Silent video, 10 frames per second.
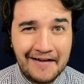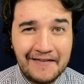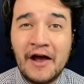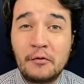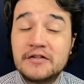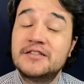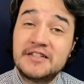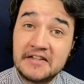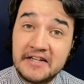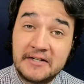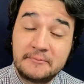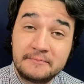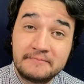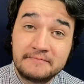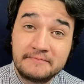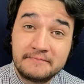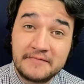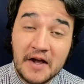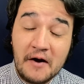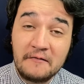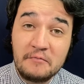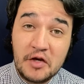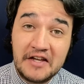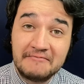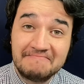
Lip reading: that was silly of me.